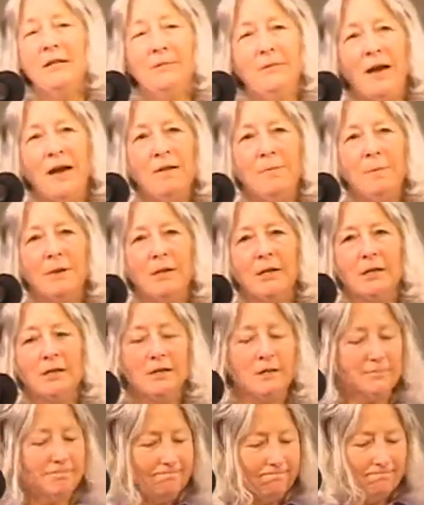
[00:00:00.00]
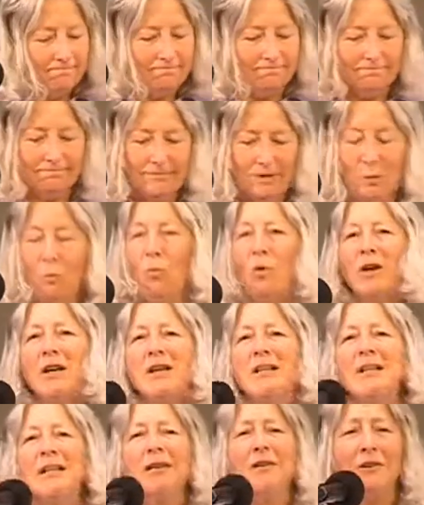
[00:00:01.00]
5 minutes. What a
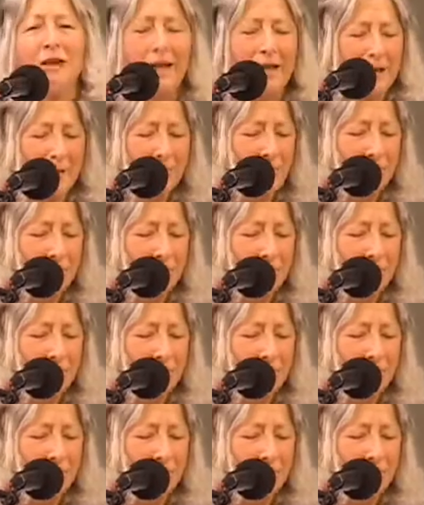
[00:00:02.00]
deal I have